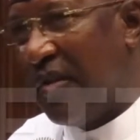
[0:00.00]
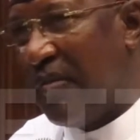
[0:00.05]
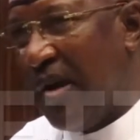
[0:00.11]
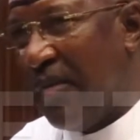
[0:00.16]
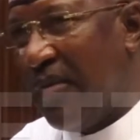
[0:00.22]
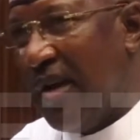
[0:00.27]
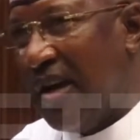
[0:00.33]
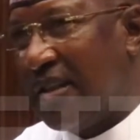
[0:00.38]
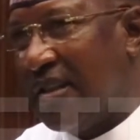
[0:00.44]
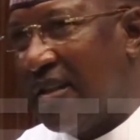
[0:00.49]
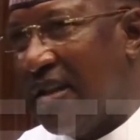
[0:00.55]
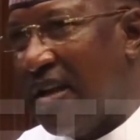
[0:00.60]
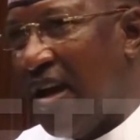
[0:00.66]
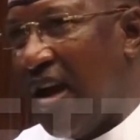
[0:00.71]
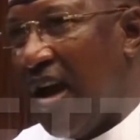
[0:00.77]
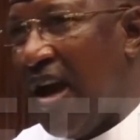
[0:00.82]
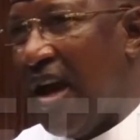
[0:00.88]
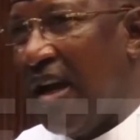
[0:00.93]
the members,
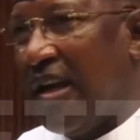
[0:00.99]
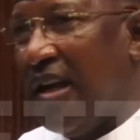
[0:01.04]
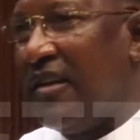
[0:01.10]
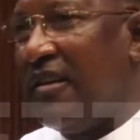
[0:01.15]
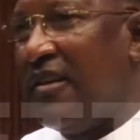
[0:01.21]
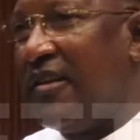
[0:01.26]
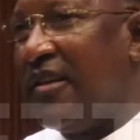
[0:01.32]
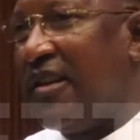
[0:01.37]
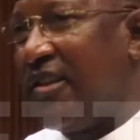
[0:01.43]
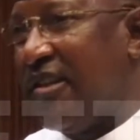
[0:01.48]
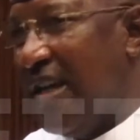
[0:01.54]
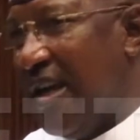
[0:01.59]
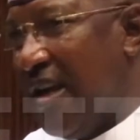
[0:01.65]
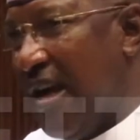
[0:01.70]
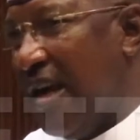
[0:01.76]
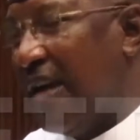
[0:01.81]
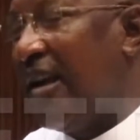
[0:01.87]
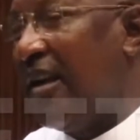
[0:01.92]
I can't lead
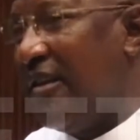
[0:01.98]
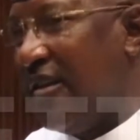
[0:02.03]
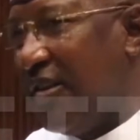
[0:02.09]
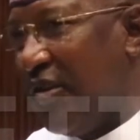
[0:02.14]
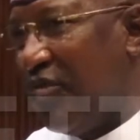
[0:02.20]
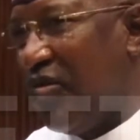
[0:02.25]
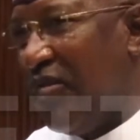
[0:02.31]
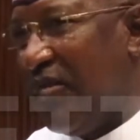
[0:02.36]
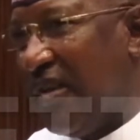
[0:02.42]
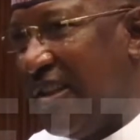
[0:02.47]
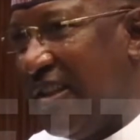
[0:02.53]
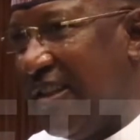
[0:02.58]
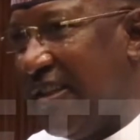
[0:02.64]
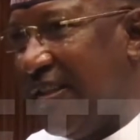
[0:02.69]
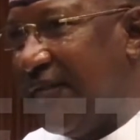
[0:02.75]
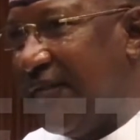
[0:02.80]
the committee.